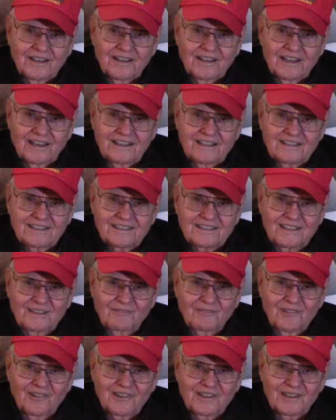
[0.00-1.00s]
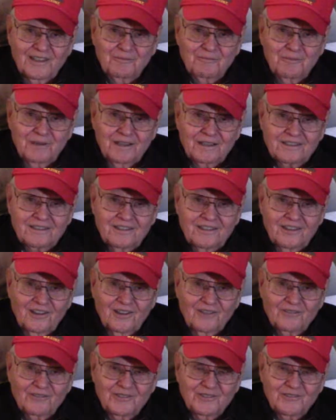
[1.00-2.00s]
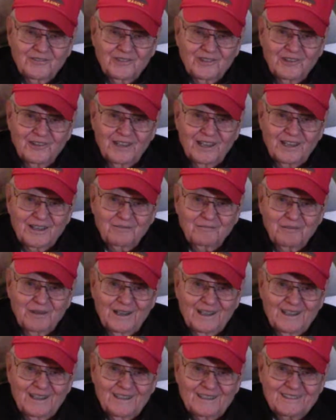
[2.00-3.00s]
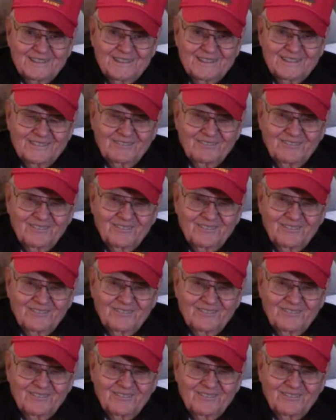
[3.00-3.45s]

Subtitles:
They just didn't want to get bucked off, and so they could pay us, and